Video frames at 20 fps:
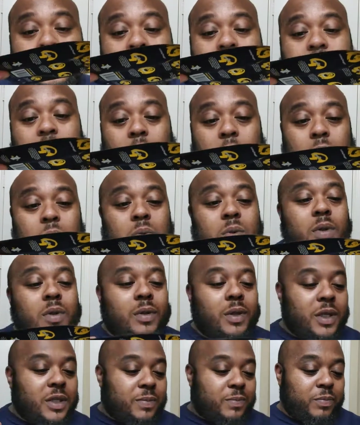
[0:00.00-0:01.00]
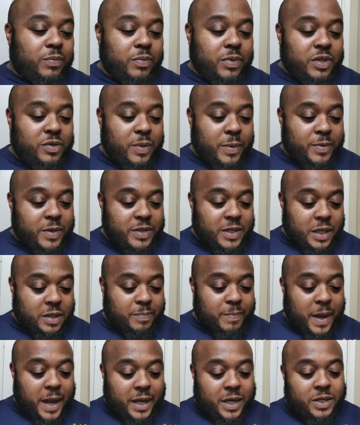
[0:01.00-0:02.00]
So, let's whip this
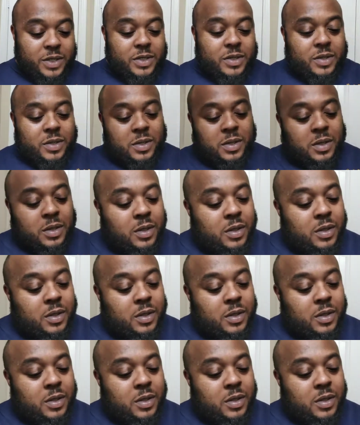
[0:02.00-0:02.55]
out the package.